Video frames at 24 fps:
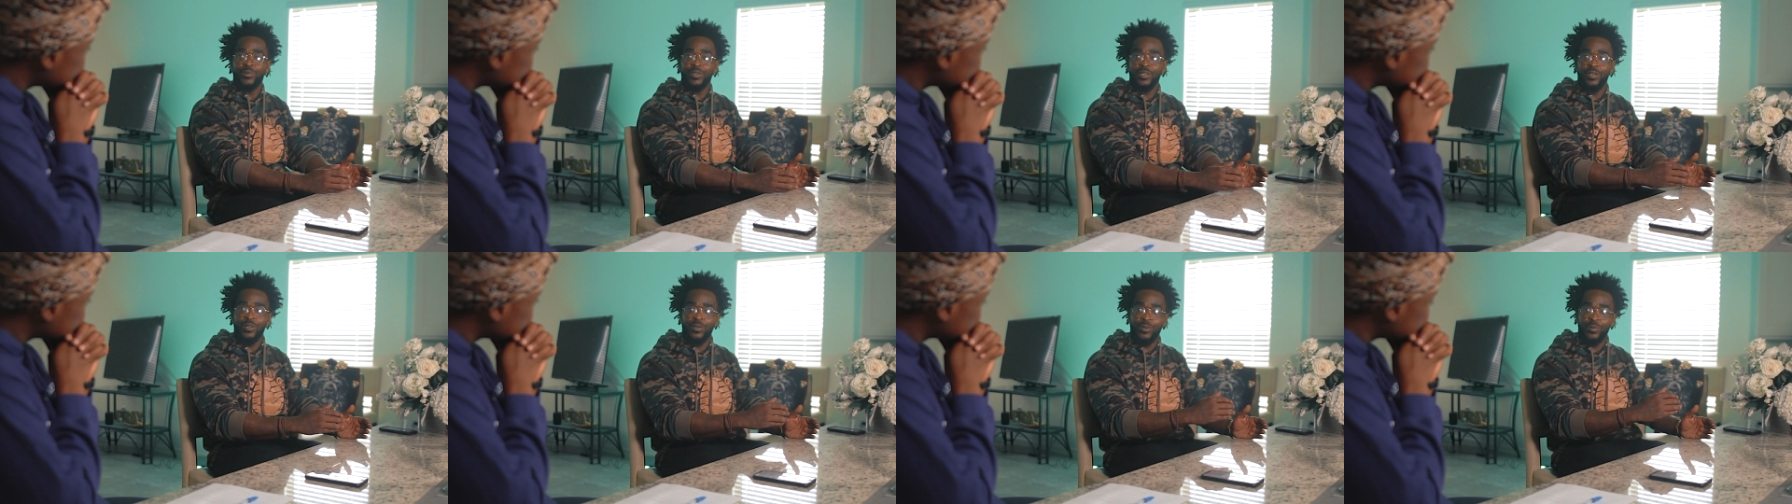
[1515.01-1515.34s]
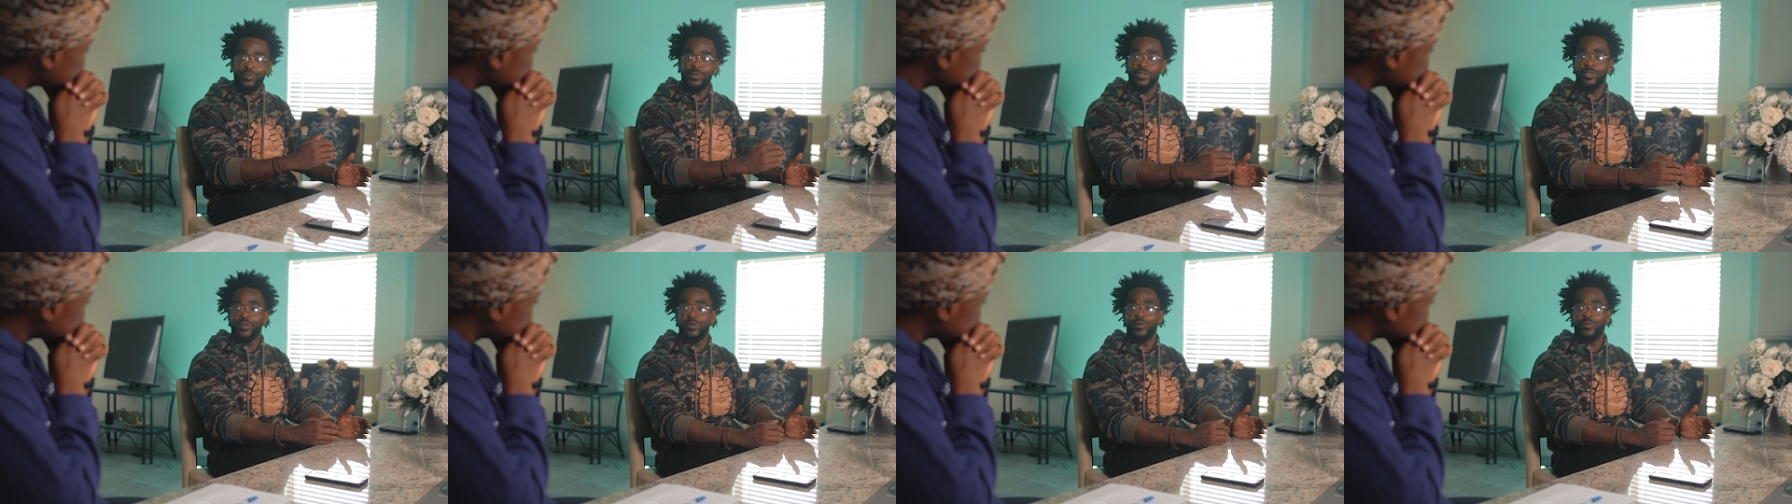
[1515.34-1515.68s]
We gonna
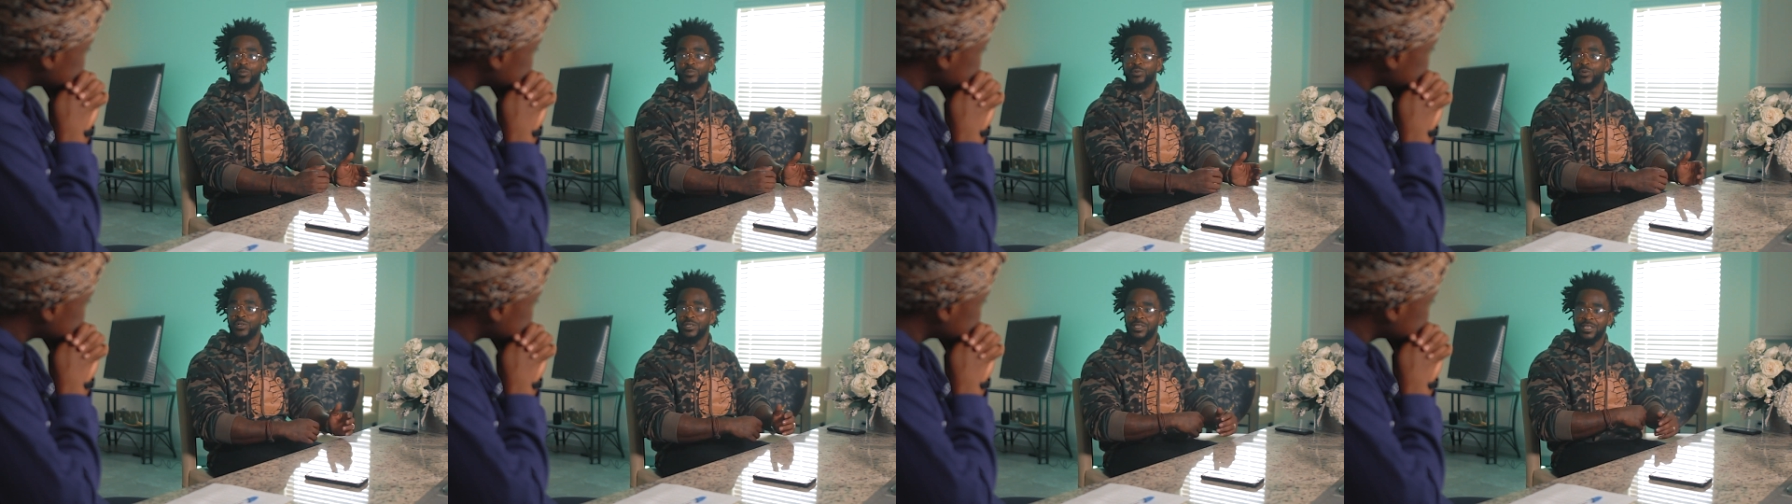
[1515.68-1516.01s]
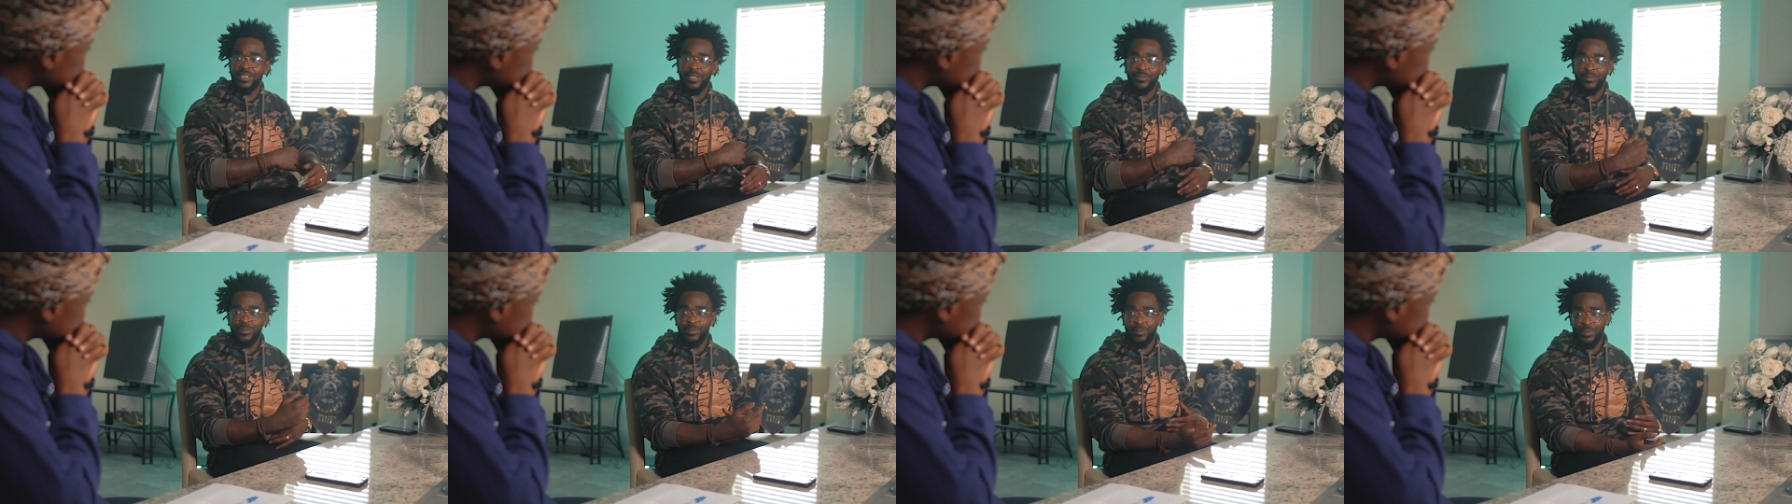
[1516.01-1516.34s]
we gonna put
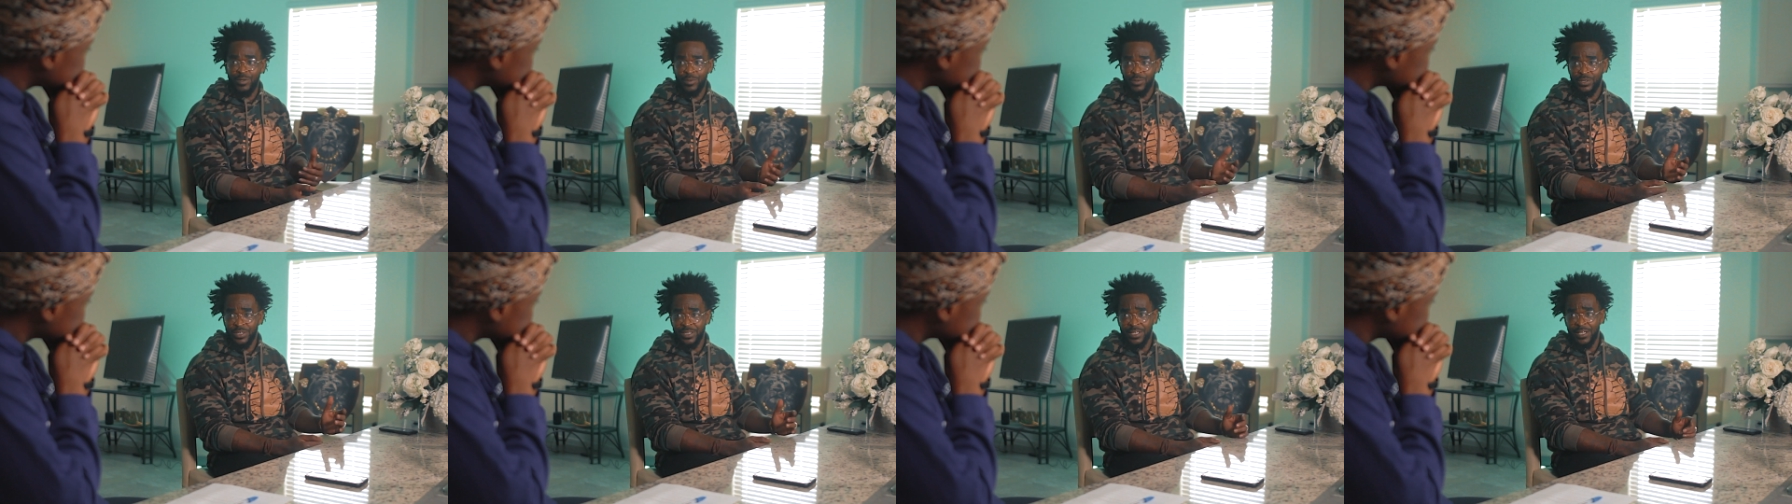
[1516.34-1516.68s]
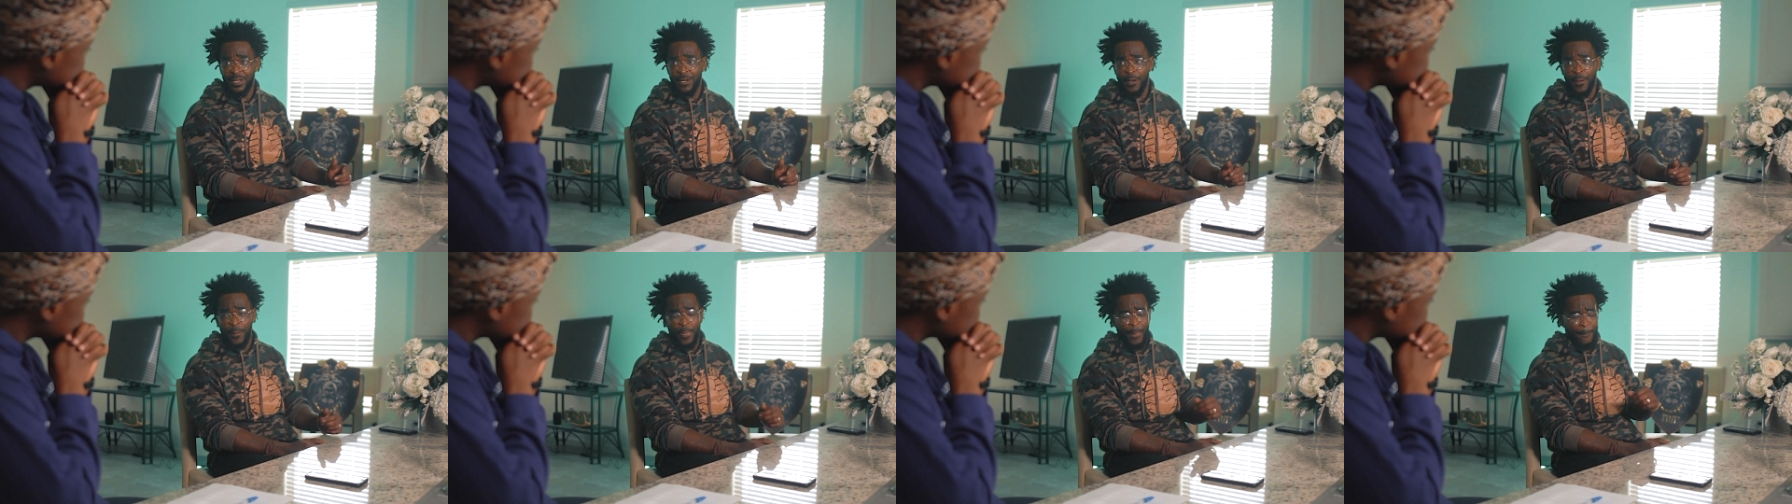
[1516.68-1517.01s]
stuff in motion.
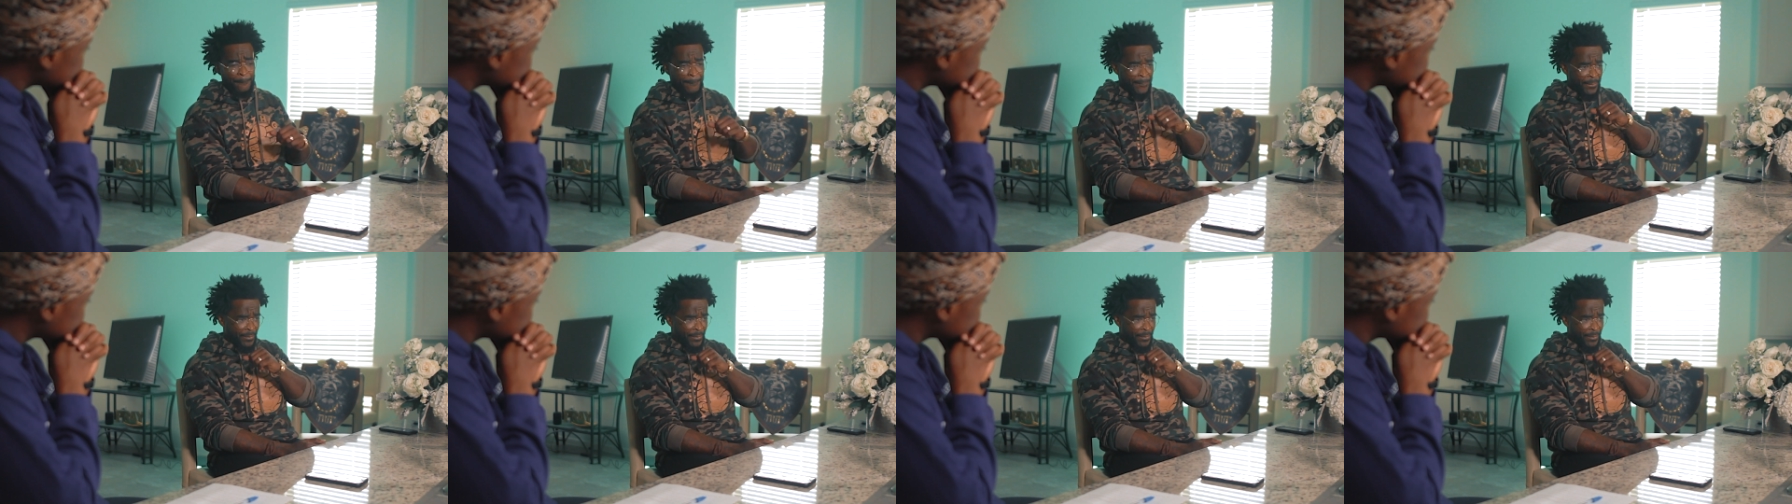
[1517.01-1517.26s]
Mm.